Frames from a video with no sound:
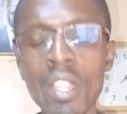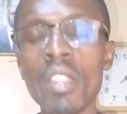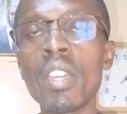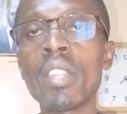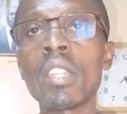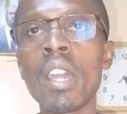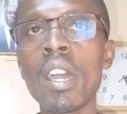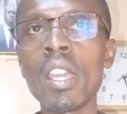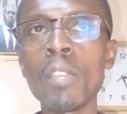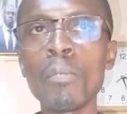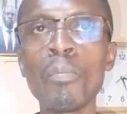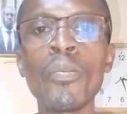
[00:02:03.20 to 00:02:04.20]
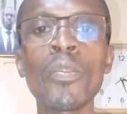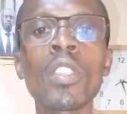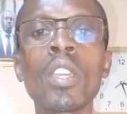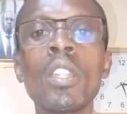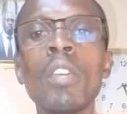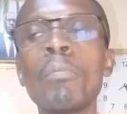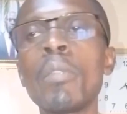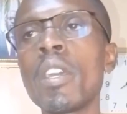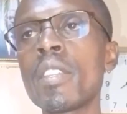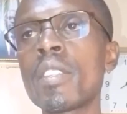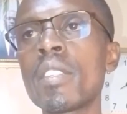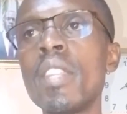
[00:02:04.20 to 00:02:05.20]
the time, the
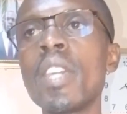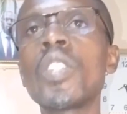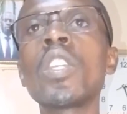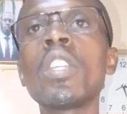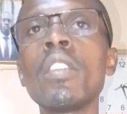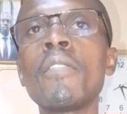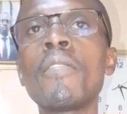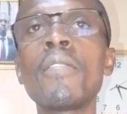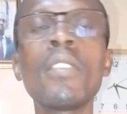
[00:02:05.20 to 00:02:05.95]
place, the chief,